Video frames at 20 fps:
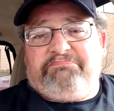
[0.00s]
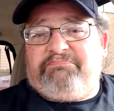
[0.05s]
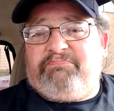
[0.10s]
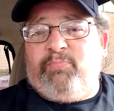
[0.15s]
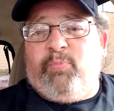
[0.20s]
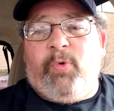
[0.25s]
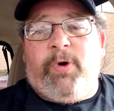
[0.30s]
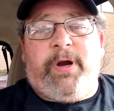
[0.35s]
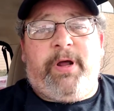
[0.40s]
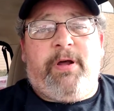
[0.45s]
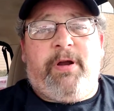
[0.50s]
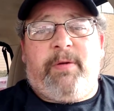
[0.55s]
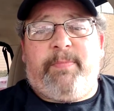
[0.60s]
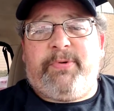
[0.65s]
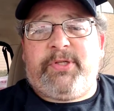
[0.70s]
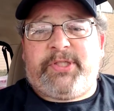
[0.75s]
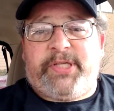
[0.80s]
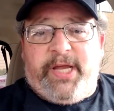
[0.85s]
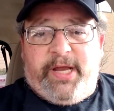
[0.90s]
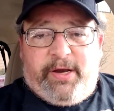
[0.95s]

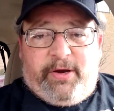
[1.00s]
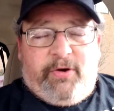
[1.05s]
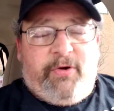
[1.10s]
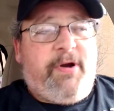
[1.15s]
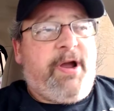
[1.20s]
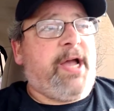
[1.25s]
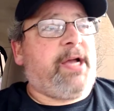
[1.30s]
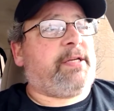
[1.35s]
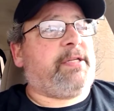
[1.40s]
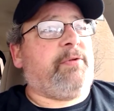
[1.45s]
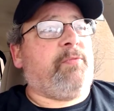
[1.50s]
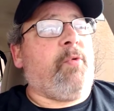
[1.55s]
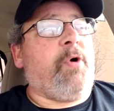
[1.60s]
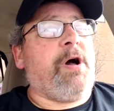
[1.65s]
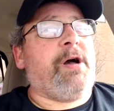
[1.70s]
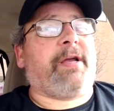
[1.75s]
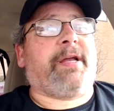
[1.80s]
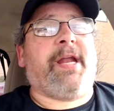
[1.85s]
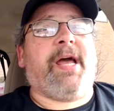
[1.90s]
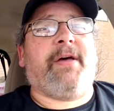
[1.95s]
100% correct in
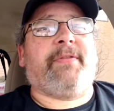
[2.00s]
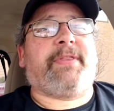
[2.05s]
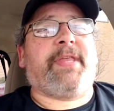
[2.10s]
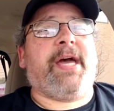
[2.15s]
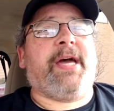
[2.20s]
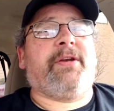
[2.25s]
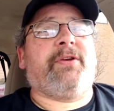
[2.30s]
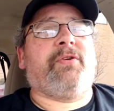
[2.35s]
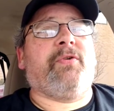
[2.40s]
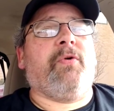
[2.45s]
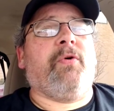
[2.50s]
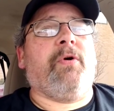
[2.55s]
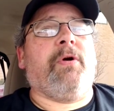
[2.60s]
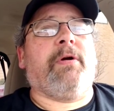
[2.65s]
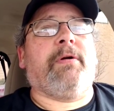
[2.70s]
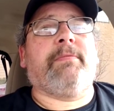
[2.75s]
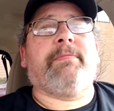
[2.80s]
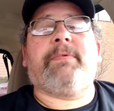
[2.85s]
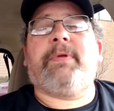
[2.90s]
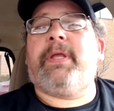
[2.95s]
walking out that
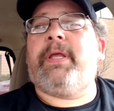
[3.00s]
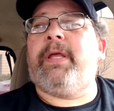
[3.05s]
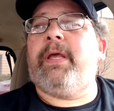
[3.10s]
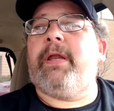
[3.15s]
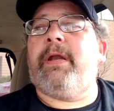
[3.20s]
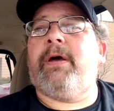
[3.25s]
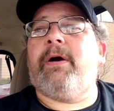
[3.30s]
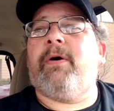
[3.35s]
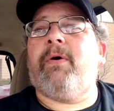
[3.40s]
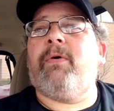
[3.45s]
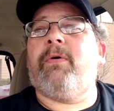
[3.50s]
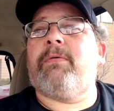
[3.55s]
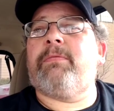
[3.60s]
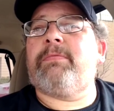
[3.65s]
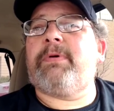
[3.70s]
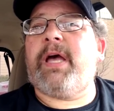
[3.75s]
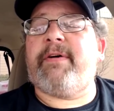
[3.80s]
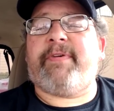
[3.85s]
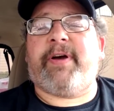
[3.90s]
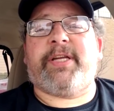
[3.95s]
door.
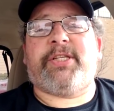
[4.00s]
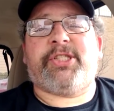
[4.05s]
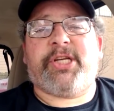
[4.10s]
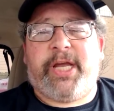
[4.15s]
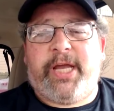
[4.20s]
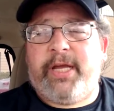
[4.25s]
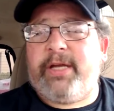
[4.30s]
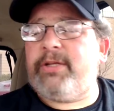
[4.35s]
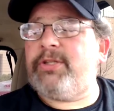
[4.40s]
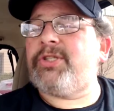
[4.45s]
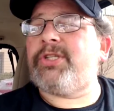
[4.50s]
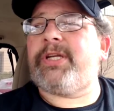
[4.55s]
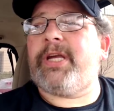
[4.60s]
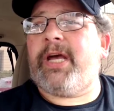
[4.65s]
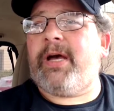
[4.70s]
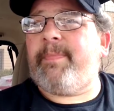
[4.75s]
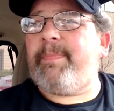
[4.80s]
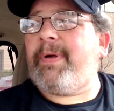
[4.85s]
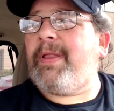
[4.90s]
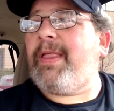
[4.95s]
Have I changed?
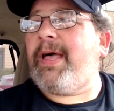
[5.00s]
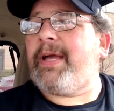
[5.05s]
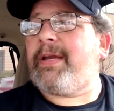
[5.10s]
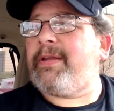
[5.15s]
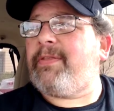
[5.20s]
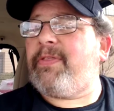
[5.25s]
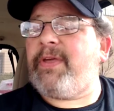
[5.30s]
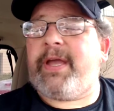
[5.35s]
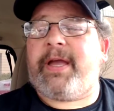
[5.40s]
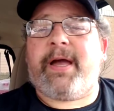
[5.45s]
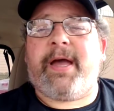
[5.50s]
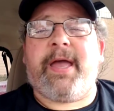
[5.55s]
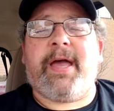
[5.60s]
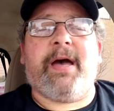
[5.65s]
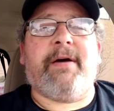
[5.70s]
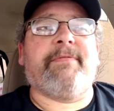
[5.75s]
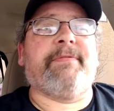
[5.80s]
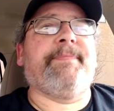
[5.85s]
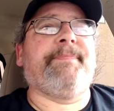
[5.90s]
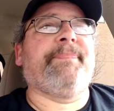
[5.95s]
Yep, I like to think I
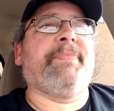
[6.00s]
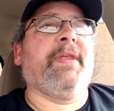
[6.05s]
have.